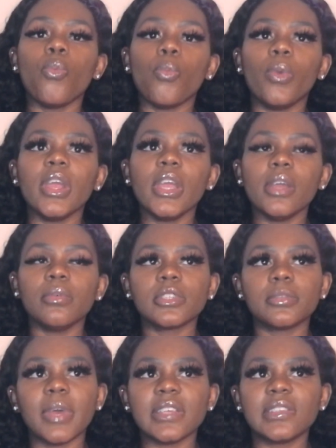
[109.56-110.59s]
we was
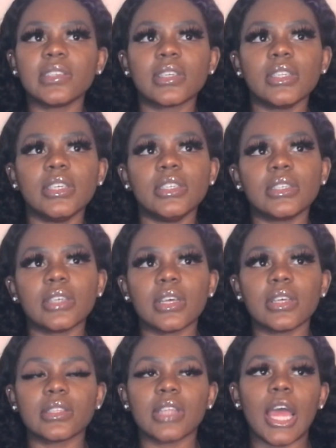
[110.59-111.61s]
basically
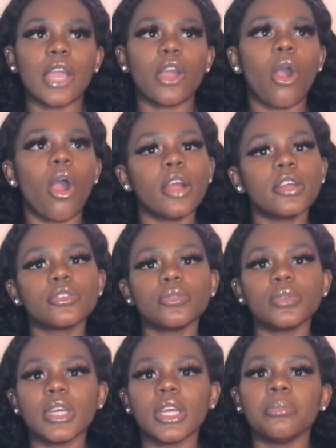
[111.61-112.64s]
just like
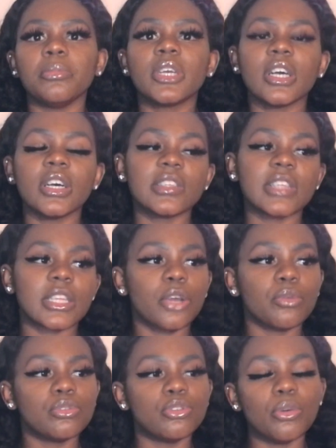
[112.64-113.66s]
arguing because like they
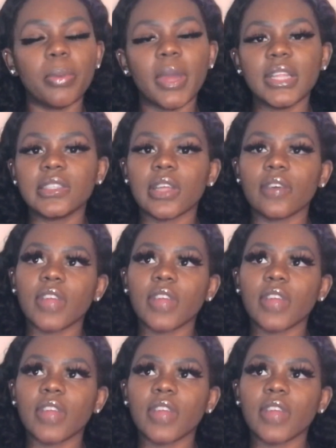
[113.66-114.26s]
would do petty stuff.